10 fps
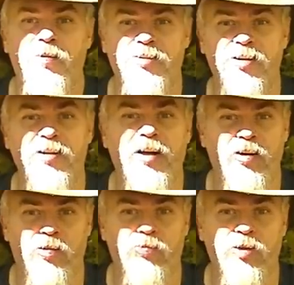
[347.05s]
to sit
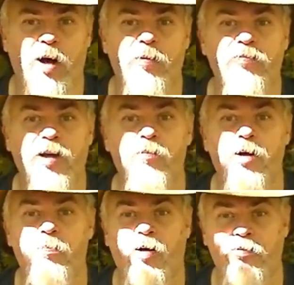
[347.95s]
gear on top of, get them
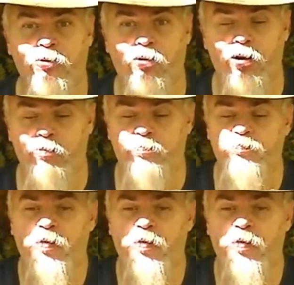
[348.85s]
up off the ground.